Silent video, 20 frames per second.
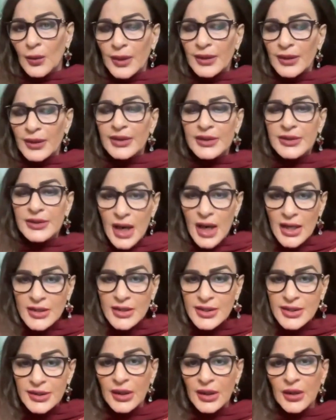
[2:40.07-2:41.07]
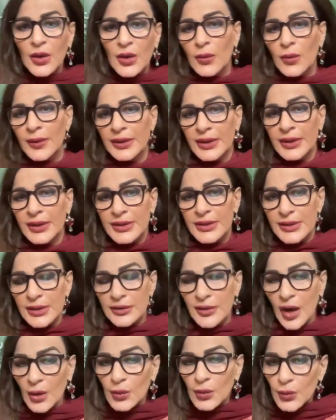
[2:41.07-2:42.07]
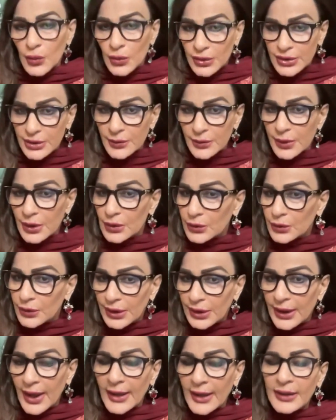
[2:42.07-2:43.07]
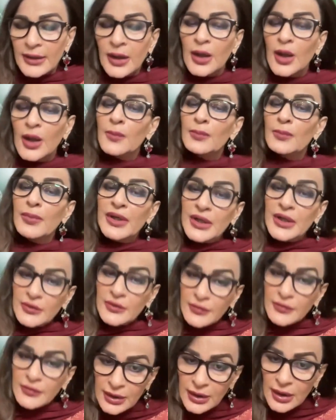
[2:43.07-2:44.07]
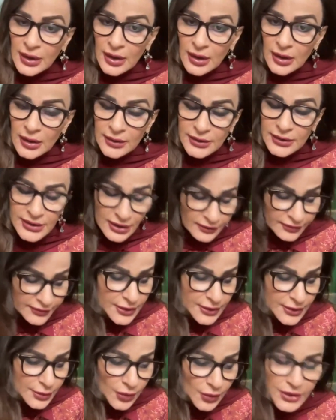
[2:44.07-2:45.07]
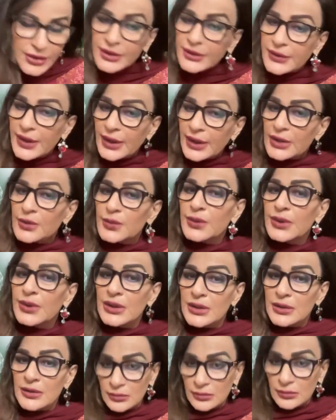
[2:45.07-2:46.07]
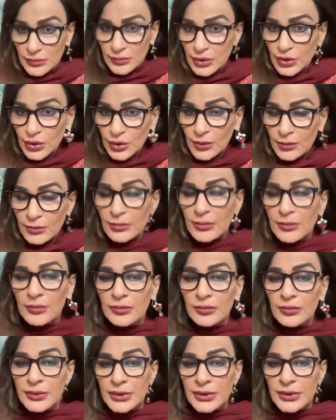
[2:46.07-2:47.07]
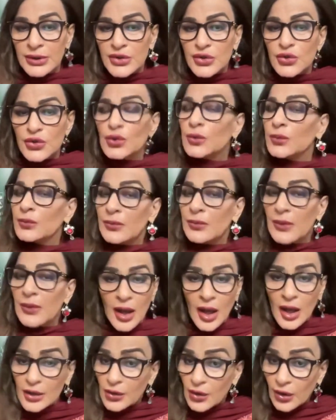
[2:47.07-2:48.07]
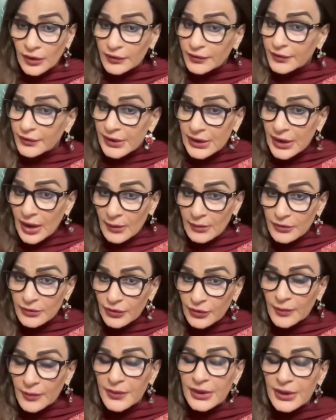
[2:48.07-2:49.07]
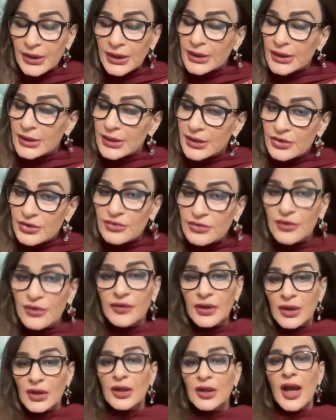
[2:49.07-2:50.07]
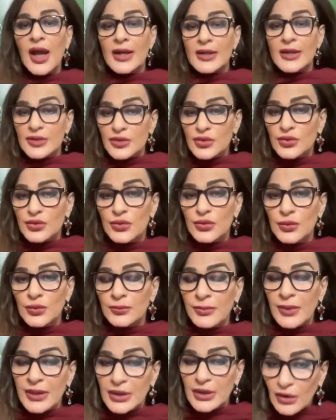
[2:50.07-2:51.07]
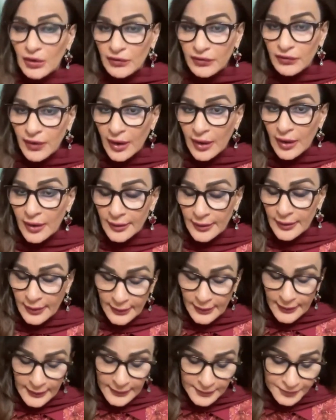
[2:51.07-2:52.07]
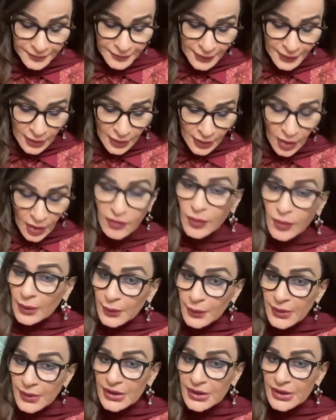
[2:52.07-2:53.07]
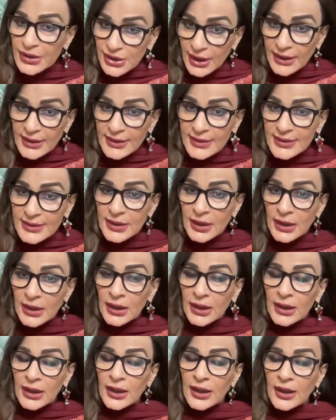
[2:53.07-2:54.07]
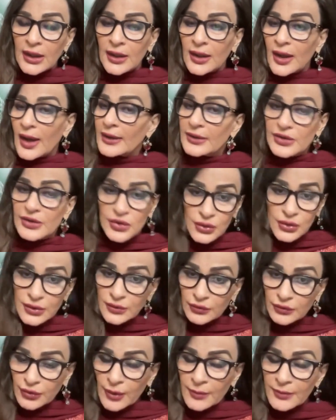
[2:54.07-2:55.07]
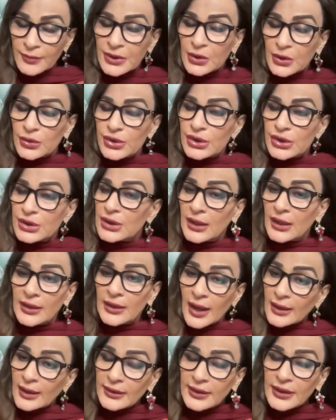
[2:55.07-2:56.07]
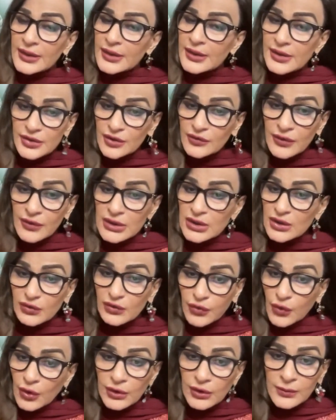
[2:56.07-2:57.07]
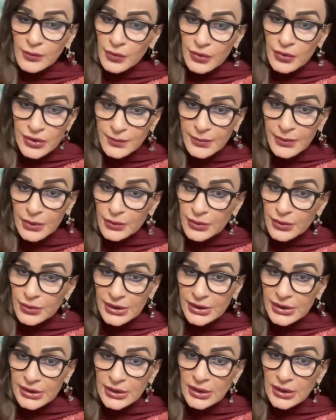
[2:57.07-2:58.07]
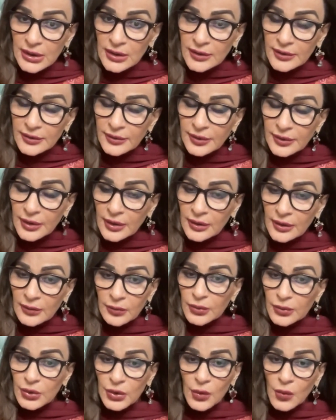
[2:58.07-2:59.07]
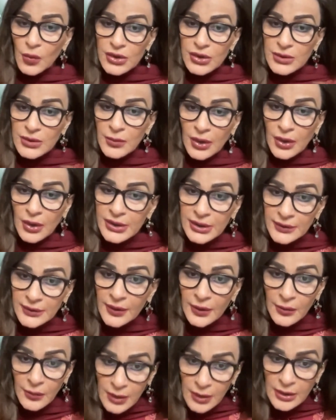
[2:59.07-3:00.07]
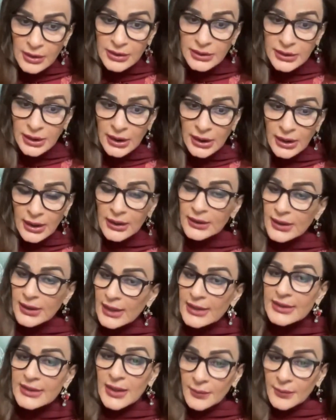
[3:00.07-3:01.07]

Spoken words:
whether it's arsenic or whether it's the groundwater we're looking at. But even surface water that we, you know, consume, a lot of it comes from the Indus River, as do many of our of what we ingest. And so from the ocean, and the Indus River is the fourth most polluted you know, water body in the world. That's